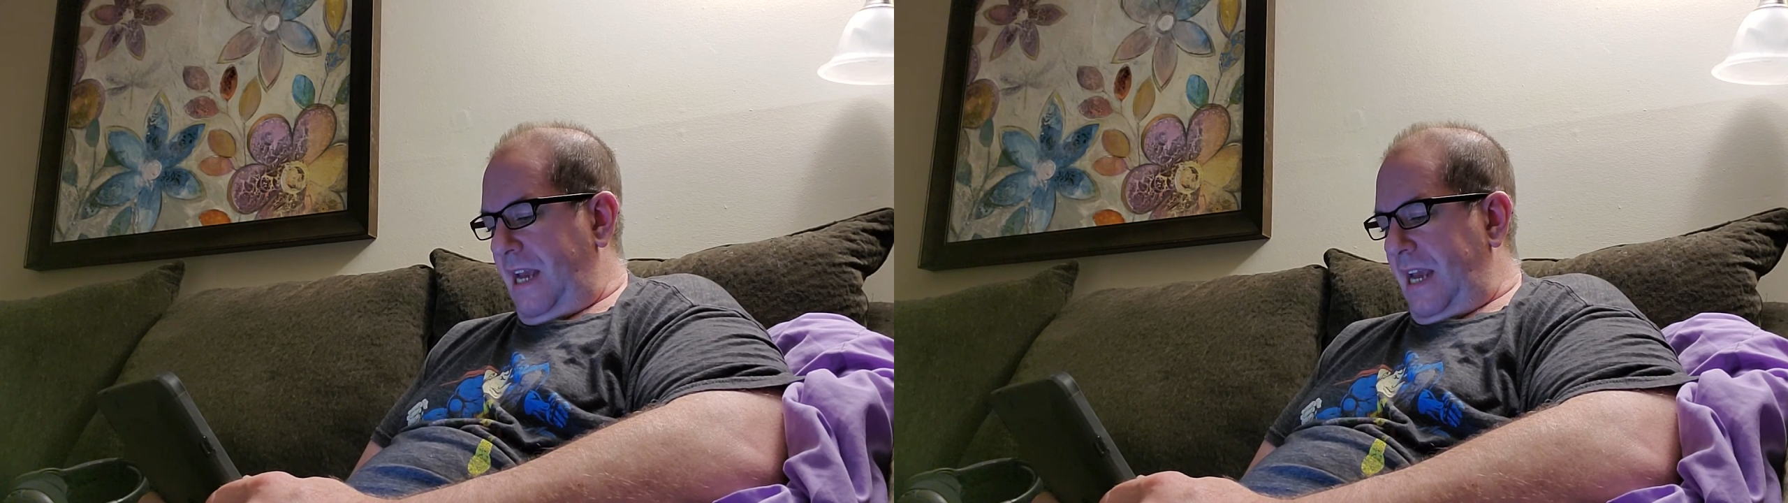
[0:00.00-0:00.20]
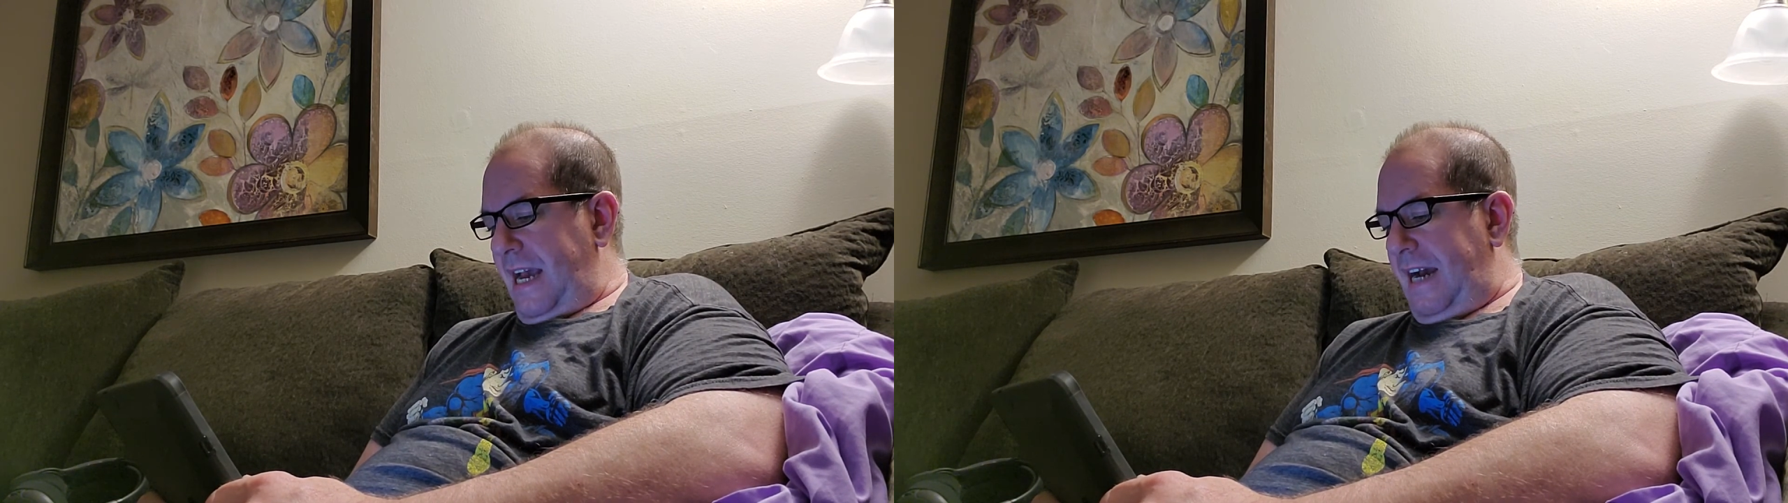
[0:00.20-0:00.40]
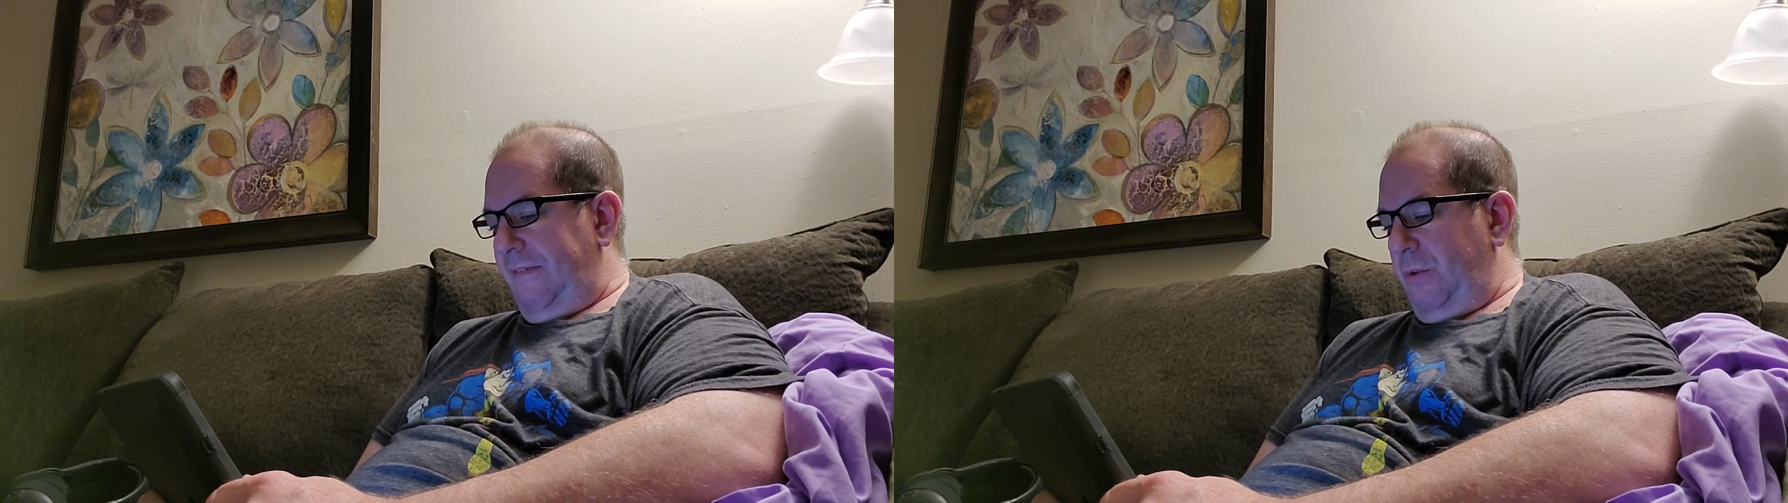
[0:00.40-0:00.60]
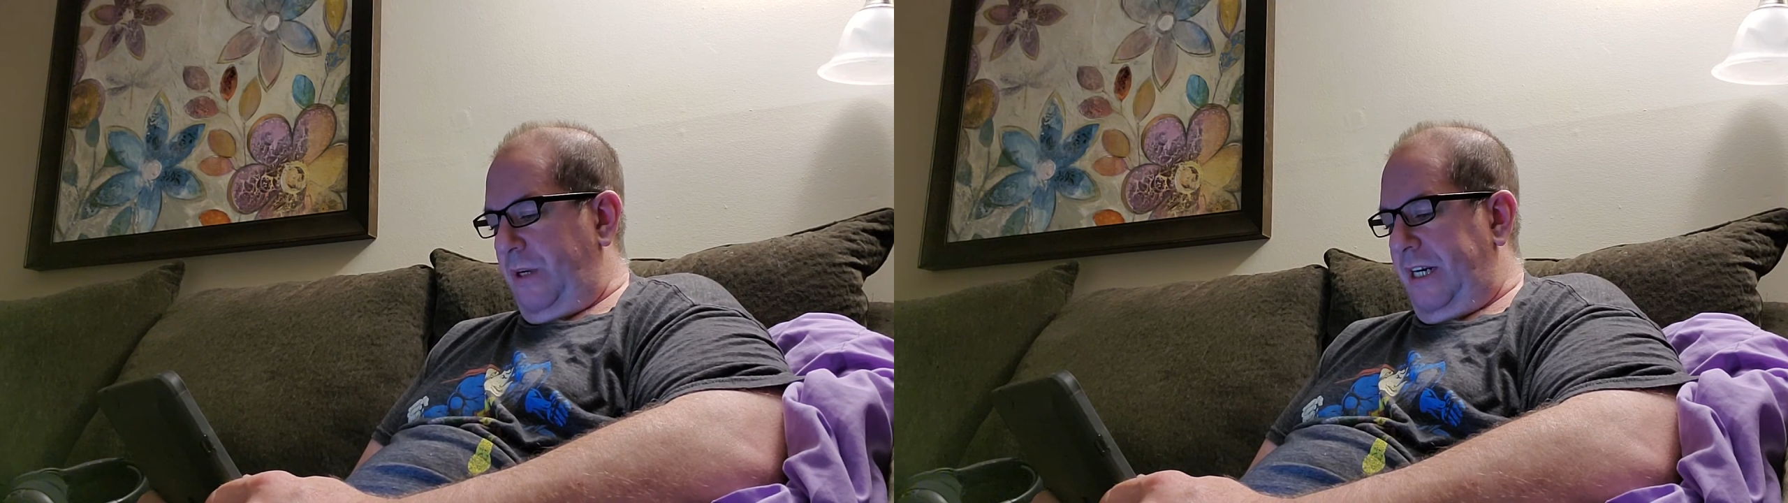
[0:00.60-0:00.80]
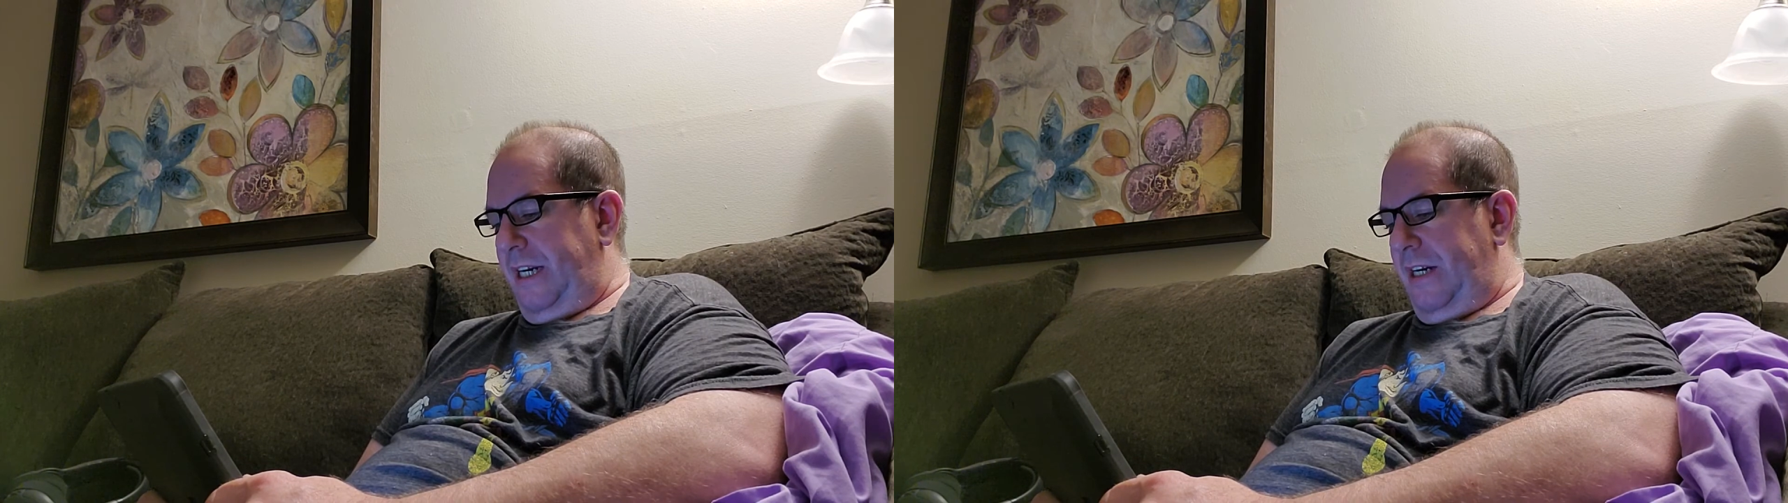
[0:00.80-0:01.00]
After
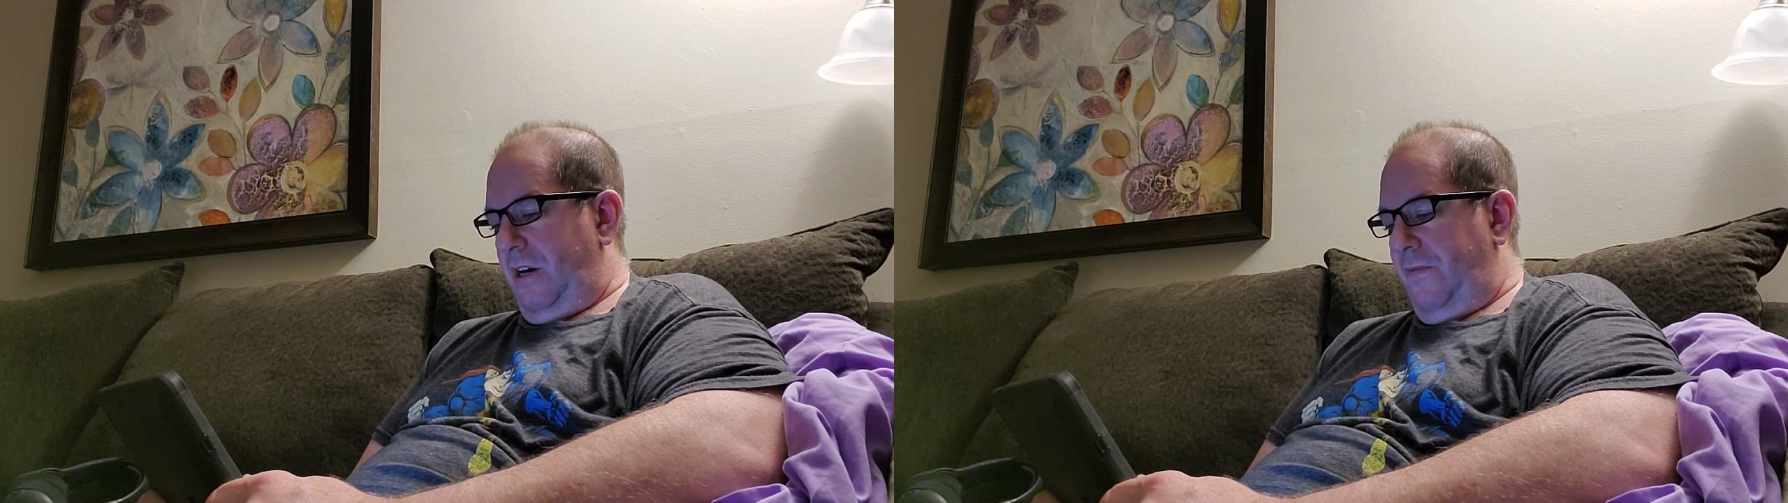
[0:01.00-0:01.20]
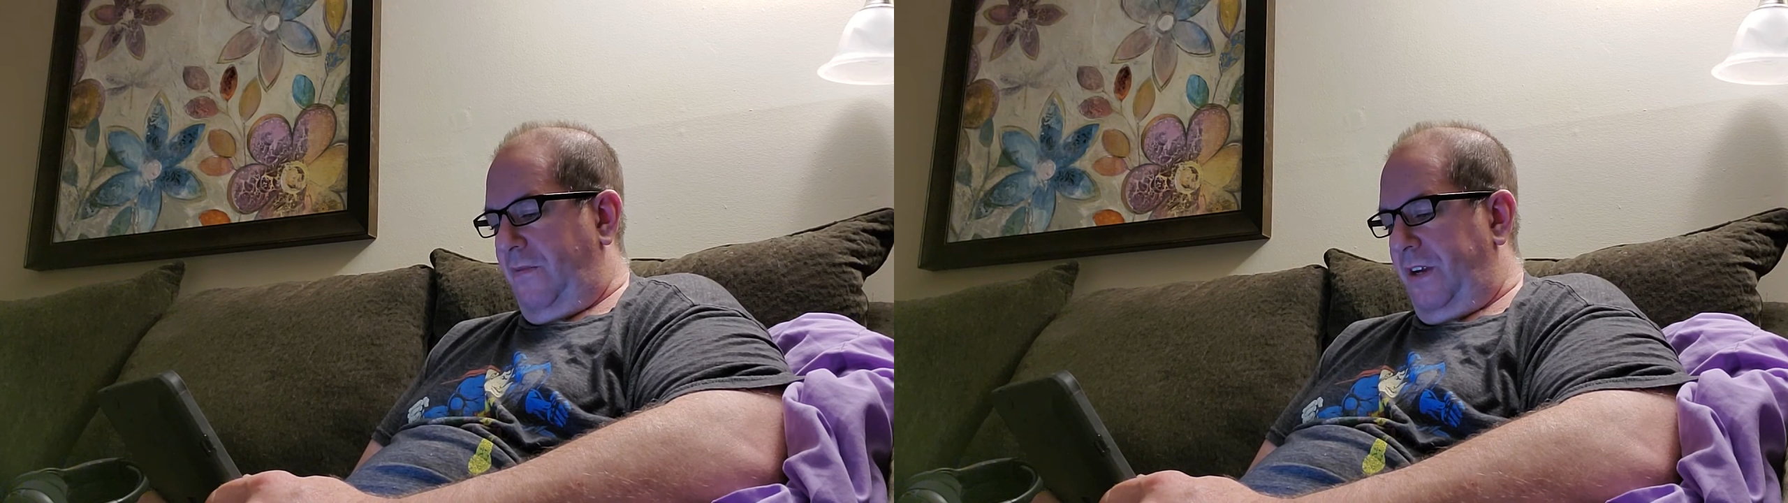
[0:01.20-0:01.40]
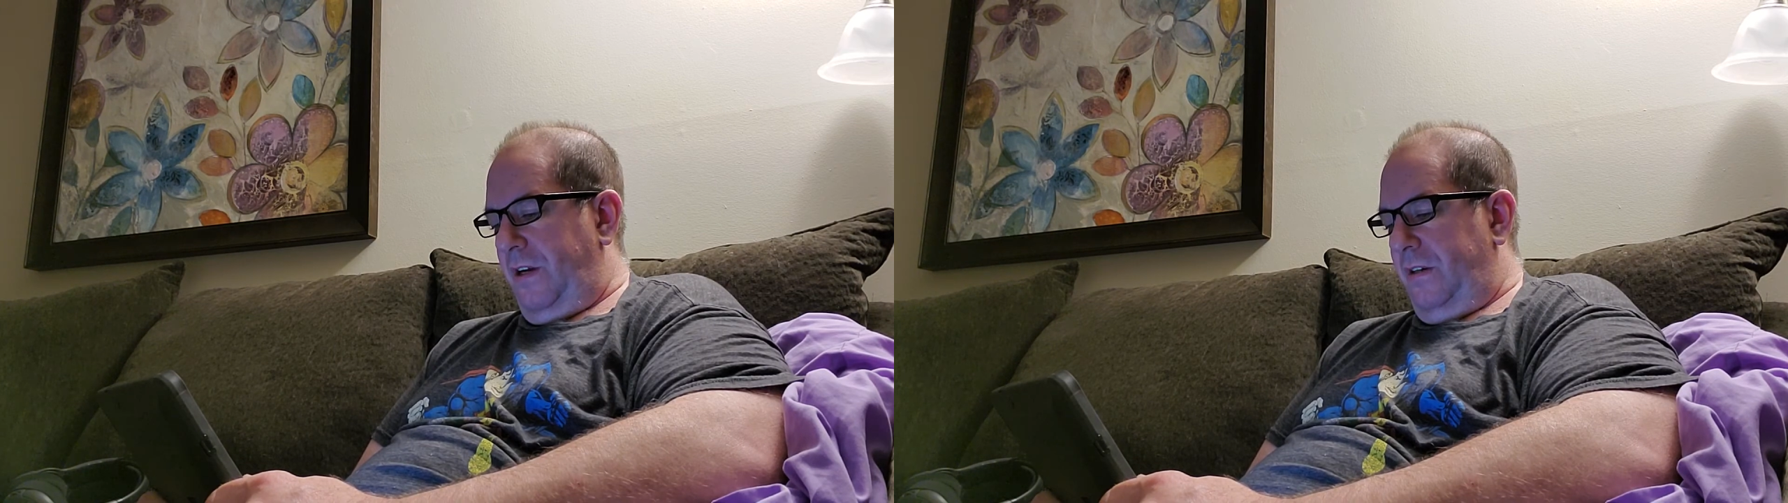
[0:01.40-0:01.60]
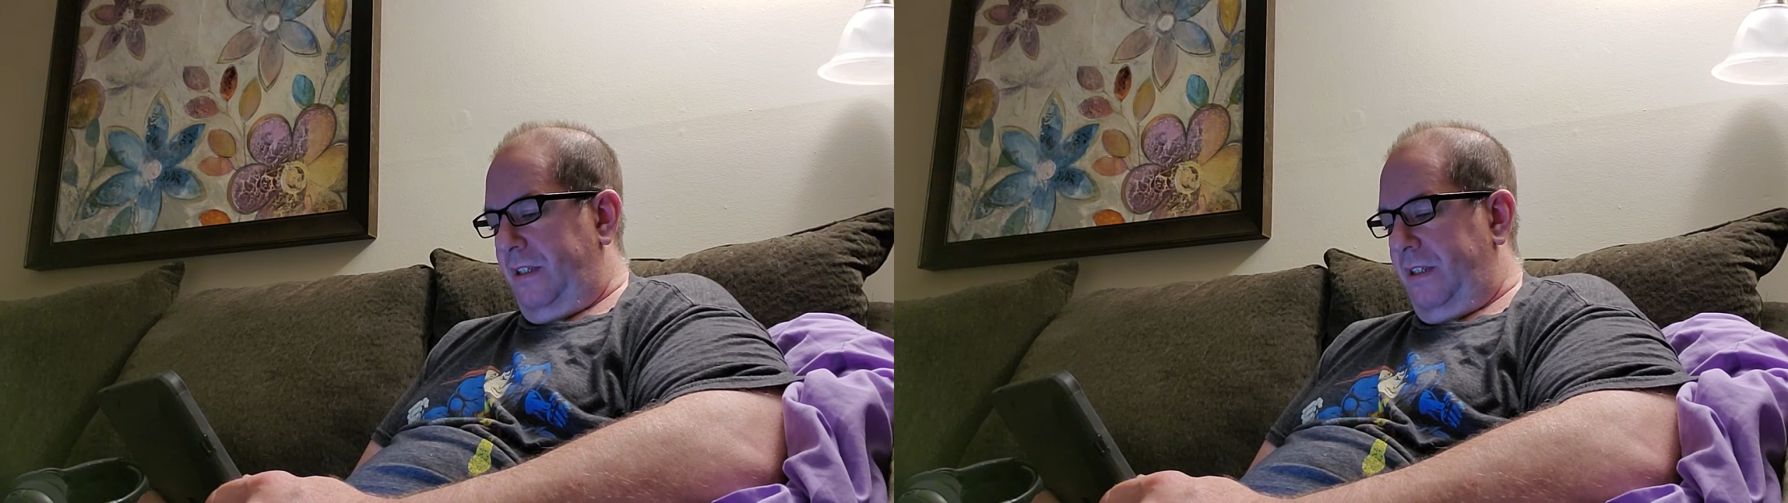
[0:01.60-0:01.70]
we had eaten our fill,